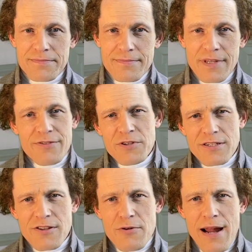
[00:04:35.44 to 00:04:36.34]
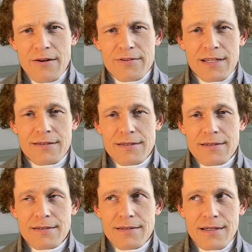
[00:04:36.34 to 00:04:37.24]
if not to the ground, then
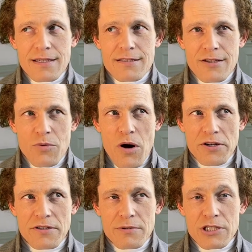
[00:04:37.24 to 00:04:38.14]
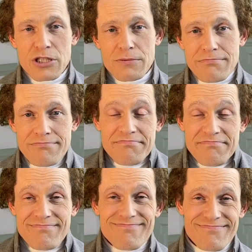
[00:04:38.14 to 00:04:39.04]
at least to the water, which,
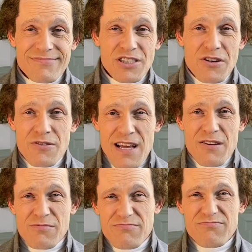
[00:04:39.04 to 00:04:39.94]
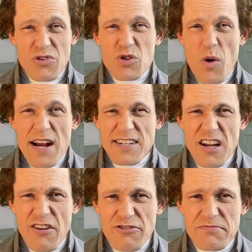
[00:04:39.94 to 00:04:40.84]
as it turned out, was quite
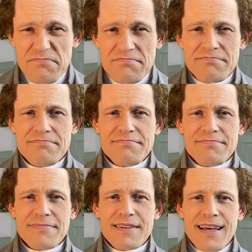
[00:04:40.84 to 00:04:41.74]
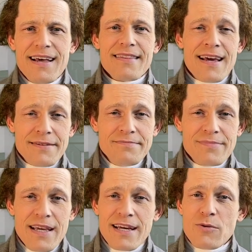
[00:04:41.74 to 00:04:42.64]
enough. Then
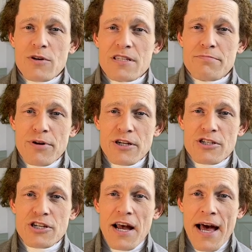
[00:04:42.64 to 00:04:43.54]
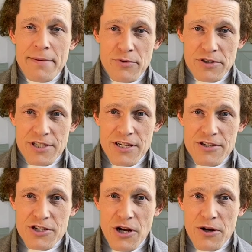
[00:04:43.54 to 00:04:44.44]
it was the British Admiralty's
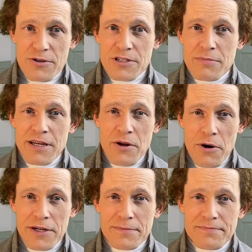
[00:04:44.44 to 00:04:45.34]
turn to be annoyed.